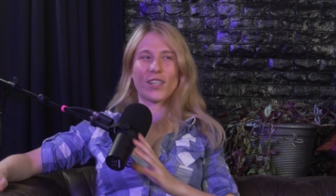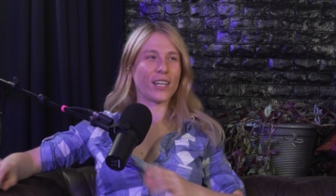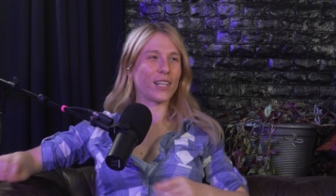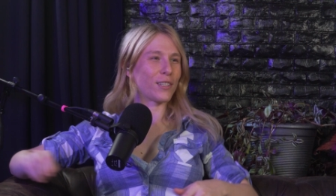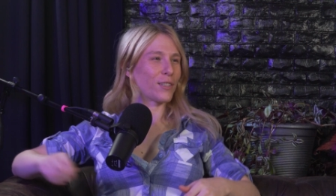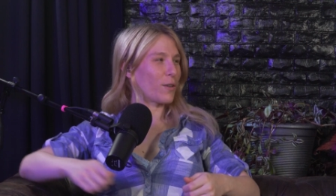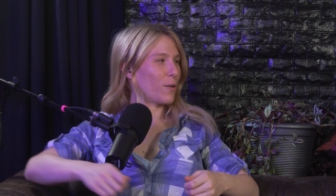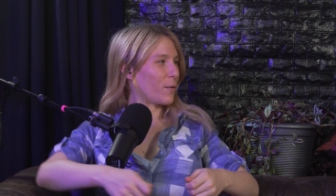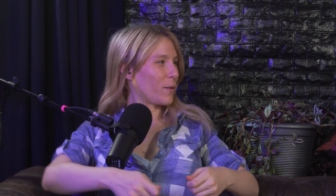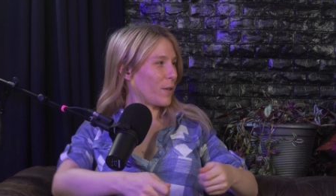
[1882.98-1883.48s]

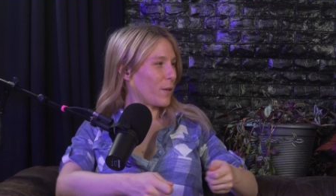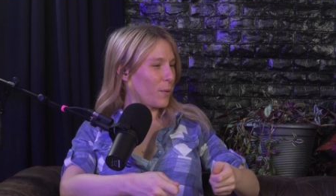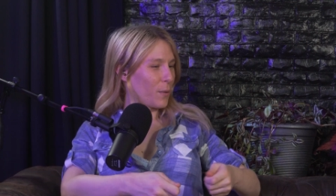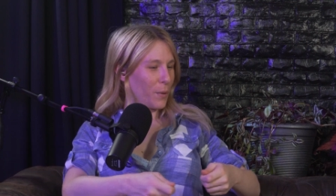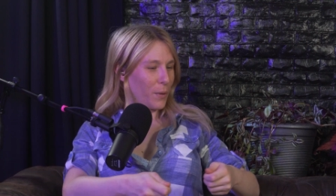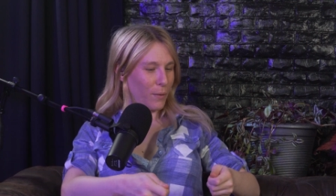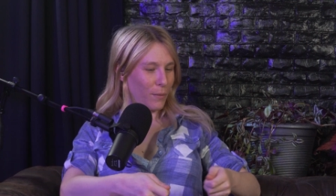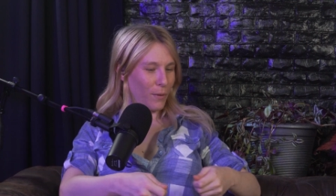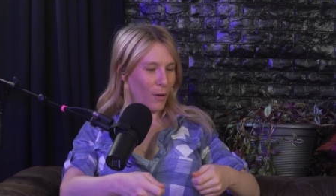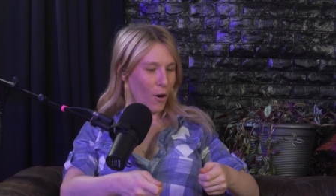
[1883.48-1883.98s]
chase over
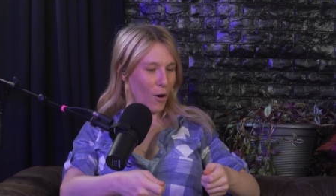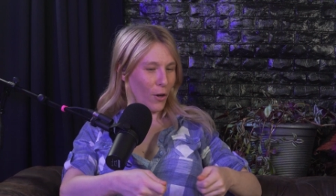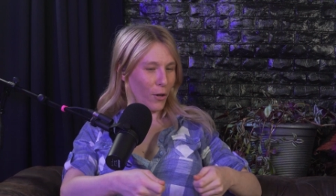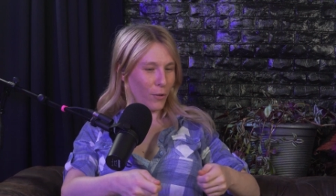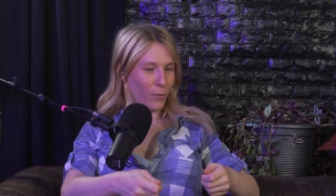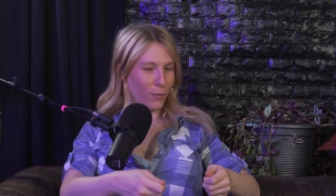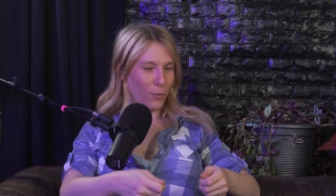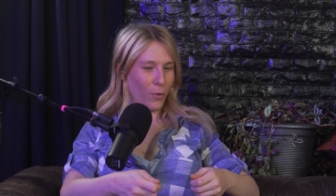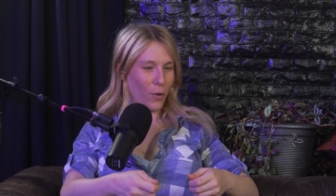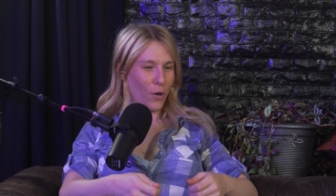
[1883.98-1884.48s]
there with
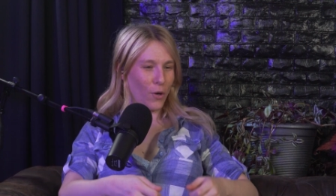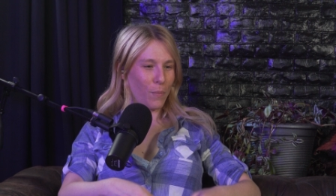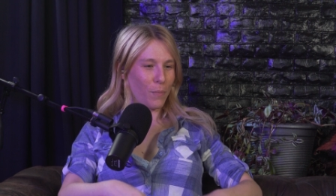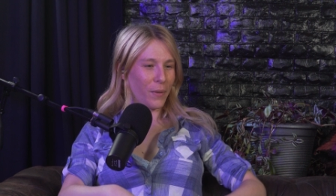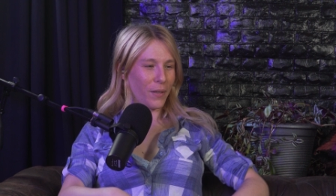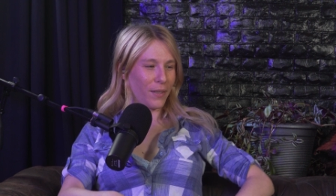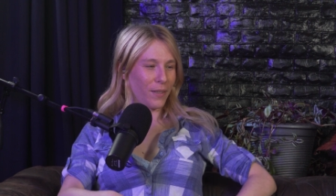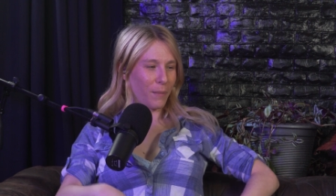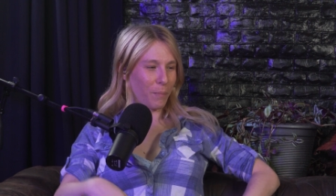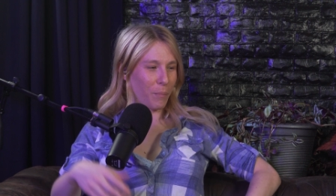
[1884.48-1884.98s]
art and
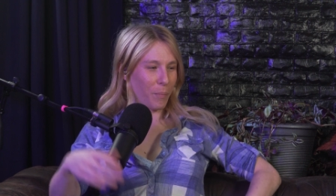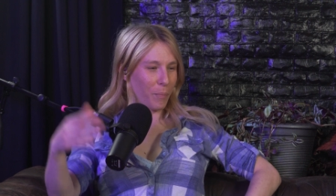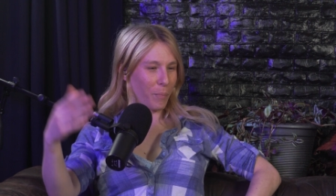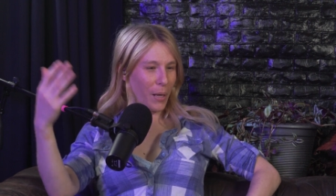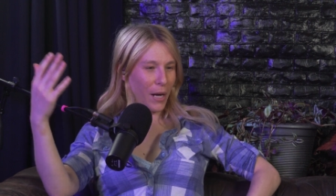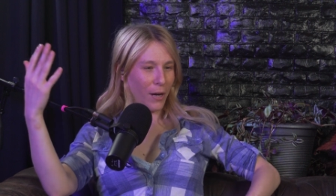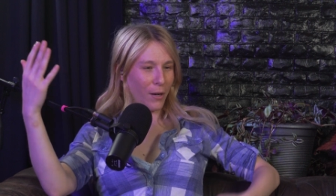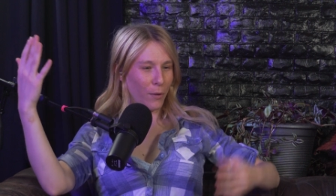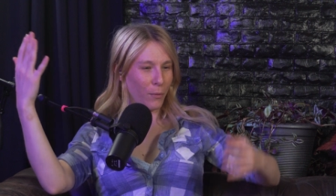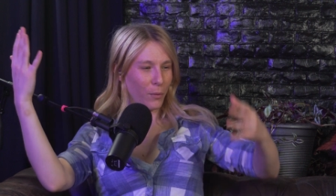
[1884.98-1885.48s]
rope, and the
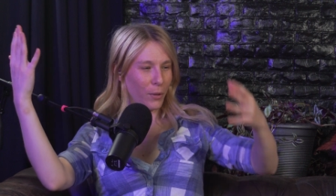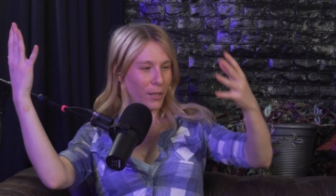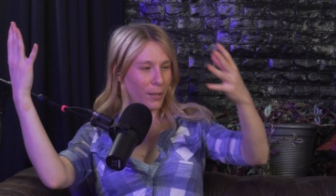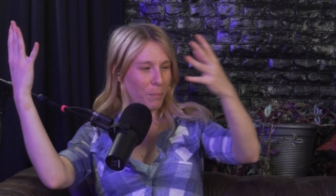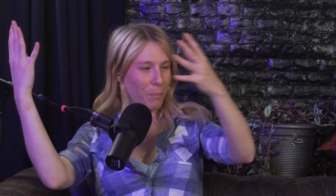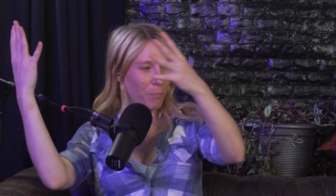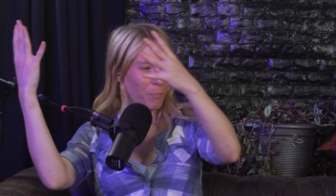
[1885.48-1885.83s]
pair of really